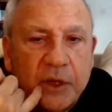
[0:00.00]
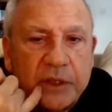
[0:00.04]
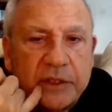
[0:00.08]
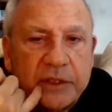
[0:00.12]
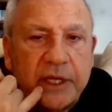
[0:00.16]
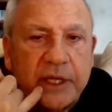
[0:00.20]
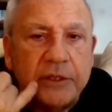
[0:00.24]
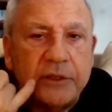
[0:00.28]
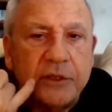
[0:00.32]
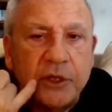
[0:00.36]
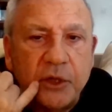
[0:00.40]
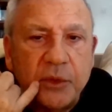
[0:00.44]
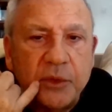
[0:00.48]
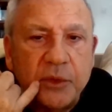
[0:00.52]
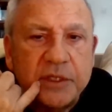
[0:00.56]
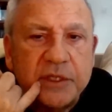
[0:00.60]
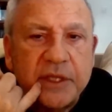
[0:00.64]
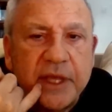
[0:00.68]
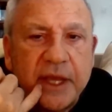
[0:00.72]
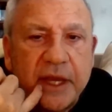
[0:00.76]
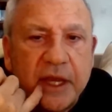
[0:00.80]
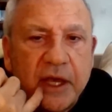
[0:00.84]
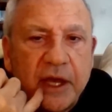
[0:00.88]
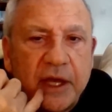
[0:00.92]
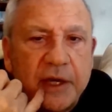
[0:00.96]
And what they do
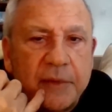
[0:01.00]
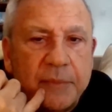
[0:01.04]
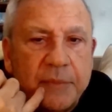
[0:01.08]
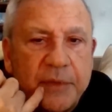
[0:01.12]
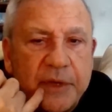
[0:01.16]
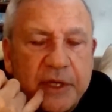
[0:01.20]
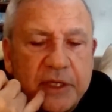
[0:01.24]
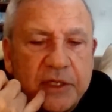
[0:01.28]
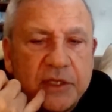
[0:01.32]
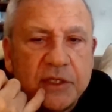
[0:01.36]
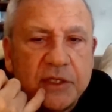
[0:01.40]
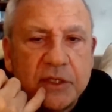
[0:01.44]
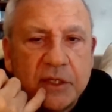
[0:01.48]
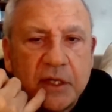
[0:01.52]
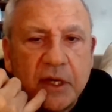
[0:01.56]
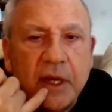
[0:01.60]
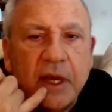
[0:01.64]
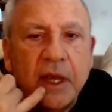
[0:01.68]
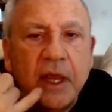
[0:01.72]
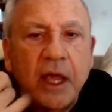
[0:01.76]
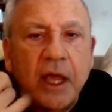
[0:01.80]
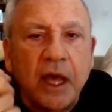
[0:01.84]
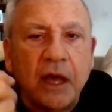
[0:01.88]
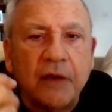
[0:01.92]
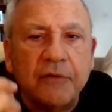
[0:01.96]
is they cut a piece
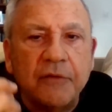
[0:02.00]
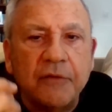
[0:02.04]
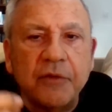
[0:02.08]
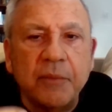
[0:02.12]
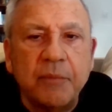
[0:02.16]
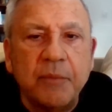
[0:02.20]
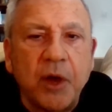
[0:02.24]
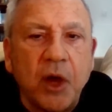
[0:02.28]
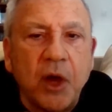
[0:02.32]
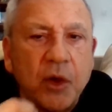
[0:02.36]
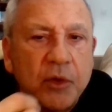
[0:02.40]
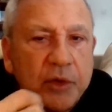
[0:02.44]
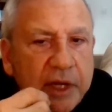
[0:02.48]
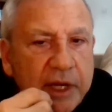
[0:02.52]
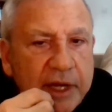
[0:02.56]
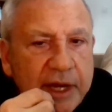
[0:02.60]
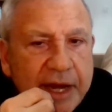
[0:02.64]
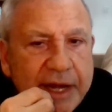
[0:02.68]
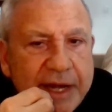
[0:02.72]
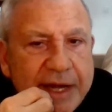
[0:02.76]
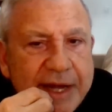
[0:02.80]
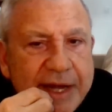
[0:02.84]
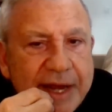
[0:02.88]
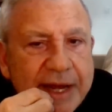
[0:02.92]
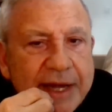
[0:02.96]
of the bone
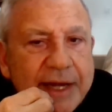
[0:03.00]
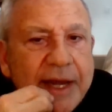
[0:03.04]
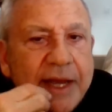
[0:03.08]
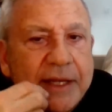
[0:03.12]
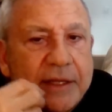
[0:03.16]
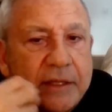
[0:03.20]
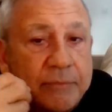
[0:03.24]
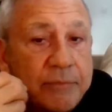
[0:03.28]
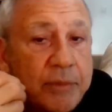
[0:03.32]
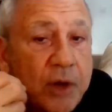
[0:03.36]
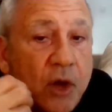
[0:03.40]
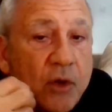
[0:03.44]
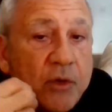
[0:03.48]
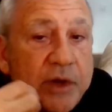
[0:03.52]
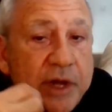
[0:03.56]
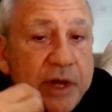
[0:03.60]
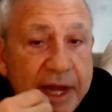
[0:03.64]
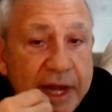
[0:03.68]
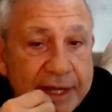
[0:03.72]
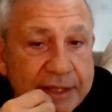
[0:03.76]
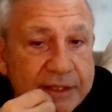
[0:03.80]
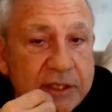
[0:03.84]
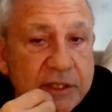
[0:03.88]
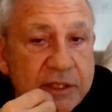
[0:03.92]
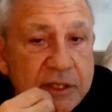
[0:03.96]
and they knit the bone
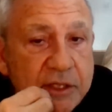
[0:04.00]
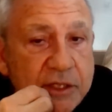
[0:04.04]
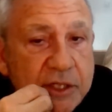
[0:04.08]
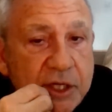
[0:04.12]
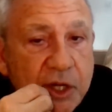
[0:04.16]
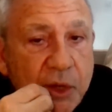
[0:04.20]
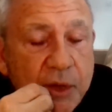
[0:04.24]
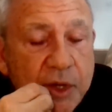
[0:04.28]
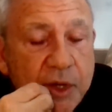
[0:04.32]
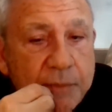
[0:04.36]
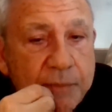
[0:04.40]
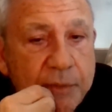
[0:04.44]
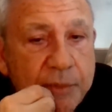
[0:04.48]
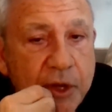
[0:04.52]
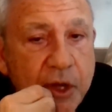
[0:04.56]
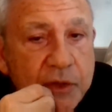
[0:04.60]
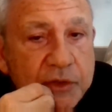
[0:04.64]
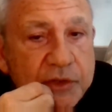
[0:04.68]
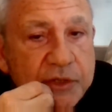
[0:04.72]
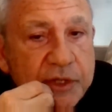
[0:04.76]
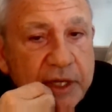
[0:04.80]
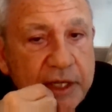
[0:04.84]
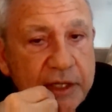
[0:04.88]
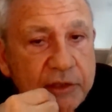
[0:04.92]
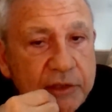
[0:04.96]
knits, so it
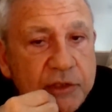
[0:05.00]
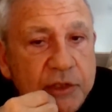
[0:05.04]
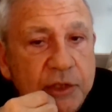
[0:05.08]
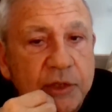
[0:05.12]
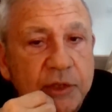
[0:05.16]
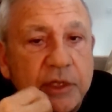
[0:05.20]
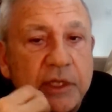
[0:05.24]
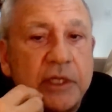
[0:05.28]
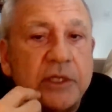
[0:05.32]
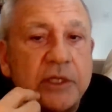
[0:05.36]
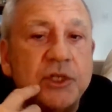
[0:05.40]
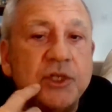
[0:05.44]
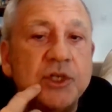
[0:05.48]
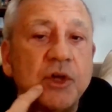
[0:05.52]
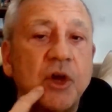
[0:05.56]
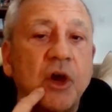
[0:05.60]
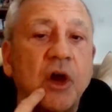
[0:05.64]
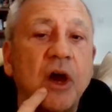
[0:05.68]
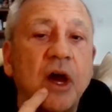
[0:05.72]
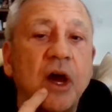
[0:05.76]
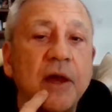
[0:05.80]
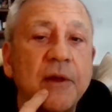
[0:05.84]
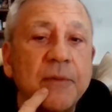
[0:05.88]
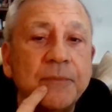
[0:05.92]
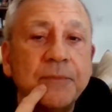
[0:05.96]
goes into the
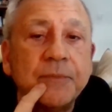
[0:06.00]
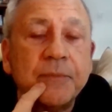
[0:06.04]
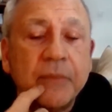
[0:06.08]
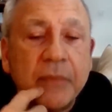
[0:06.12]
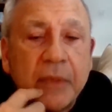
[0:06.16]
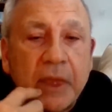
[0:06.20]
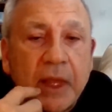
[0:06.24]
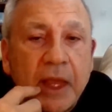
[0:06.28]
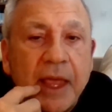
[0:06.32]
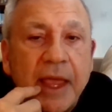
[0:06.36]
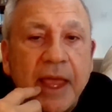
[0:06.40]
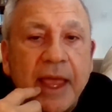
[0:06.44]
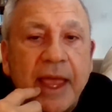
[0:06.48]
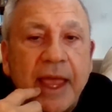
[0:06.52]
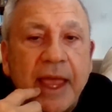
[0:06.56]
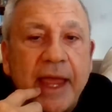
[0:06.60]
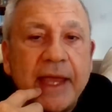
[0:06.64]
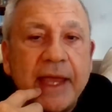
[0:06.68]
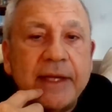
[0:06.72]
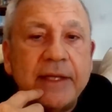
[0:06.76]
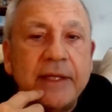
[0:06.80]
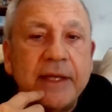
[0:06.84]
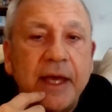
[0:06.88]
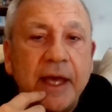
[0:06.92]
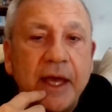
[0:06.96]
jaw
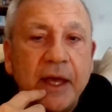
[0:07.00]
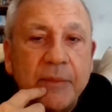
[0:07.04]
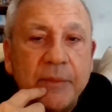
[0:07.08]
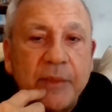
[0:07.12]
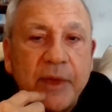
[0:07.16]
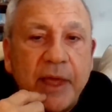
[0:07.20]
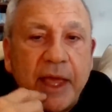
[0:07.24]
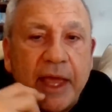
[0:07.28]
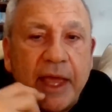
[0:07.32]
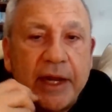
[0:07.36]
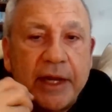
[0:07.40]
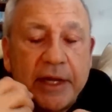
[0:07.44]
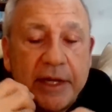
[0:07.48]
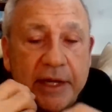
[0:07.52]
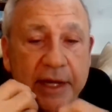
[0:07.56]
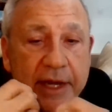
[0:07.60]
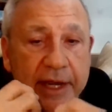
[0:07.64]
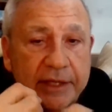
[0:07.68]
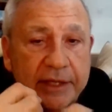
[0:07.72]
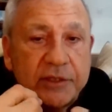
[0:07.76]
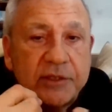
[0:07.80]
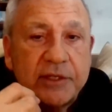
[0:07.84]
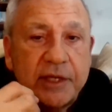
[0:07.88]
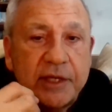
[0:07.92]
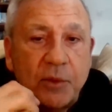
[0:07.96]
and um, and it
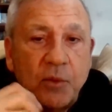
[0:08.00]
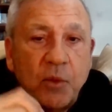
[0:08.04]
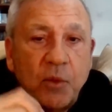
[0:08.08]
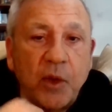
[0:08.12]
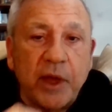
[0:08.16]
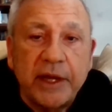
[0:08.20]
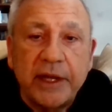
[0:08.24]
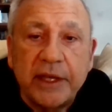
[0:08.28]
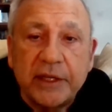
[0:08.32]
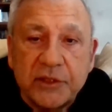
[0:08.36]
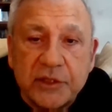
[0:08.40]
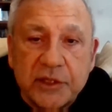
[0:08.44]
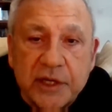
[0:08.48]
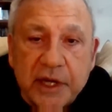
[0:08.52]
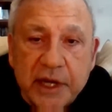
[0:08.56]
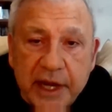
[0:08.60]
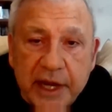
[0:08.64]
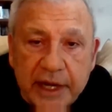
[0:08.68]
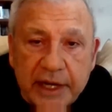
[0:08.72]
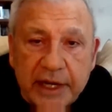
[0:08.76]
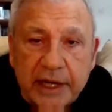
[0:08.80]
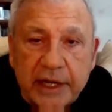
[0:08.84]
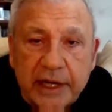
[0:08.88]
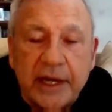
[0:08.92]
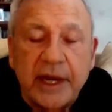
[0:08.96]
knits. And when it's
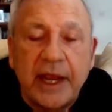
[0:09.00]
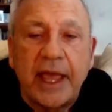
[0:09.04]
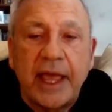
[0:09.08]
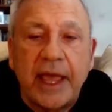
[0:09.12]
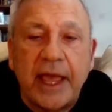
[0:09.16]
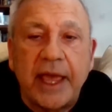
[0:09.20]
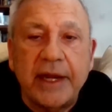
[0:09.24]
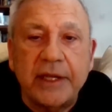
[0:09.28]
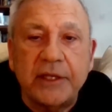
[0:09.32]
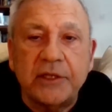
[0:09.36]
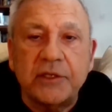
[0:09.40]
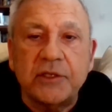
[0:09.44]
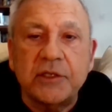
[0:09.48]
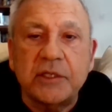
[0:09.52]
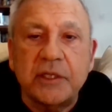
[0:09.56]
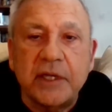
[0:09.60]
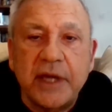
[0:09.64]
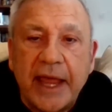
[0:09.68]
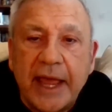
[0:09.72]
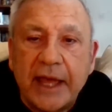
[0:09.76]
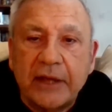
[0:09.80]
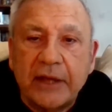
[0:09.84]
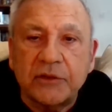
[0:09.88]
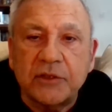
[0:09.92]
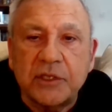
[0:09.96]
knitted and
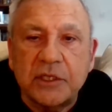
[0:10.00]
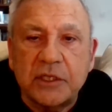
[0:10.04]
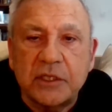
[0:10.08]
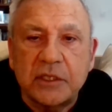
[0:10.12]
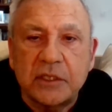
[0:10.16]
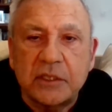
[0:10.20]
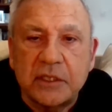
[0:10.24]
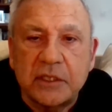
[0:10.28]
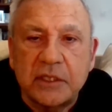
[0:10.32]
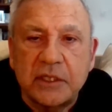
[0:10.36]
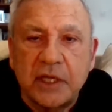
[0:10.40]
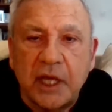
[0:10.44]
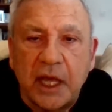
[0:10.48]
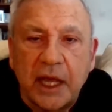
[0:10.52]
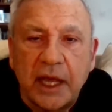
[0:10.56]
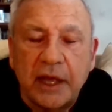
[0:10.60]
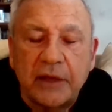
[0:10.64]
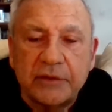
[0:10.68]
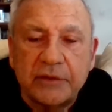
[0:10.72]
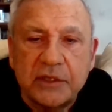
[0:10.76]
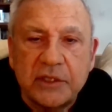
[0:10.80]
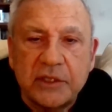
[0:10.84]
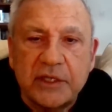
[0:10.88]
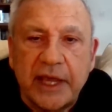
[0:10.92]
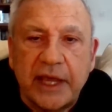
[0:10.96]
it's now
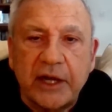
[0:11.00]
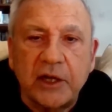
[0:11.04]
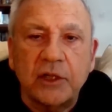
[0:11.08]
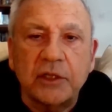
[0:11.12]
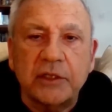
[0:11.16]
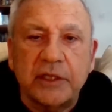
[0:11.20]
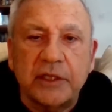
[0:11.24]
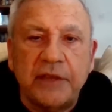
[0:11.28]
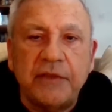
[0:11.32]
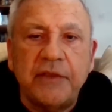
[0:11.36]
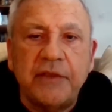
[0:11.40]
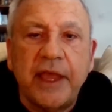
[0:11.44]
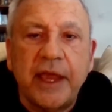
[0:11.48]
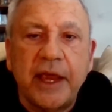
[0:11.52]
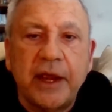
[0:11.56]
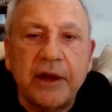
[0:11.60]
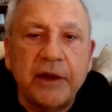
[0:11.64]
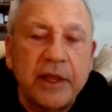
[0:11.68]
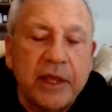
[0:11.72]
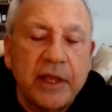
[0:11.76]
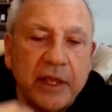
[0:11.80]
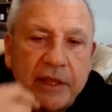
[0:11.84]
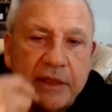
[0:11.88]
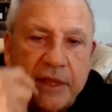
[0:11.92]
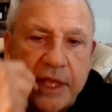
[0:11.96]
uh, settled in
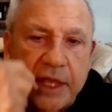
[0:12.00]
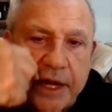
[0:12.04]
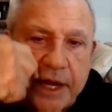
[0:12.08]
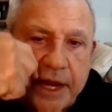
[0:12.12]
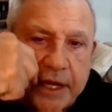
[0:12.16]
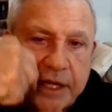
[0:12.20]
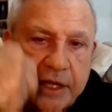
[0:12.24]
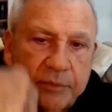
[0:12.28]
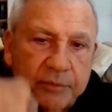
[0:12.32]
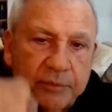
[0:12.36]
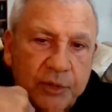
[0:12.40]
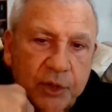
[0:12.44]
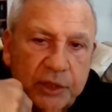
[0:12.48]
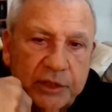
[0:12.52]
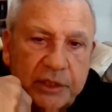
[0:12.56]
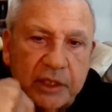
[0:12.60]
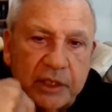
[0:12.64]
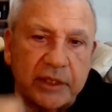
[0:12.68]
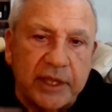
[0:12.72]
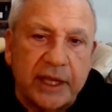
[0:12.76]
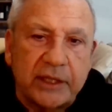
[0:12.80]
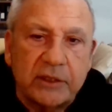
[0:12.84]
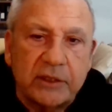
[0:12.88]
there, then they can put the